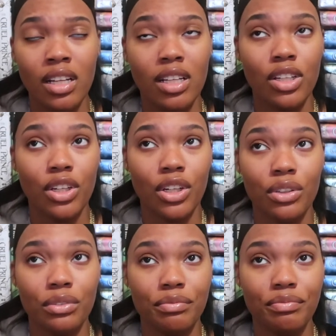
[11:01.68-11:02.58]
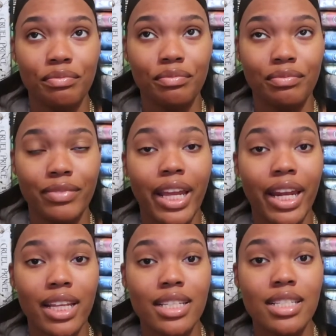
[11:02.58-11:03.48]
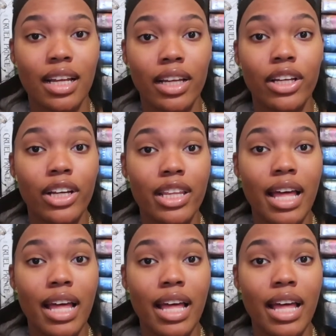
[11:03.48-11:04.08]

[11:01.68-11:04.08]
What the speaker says: you know, it is good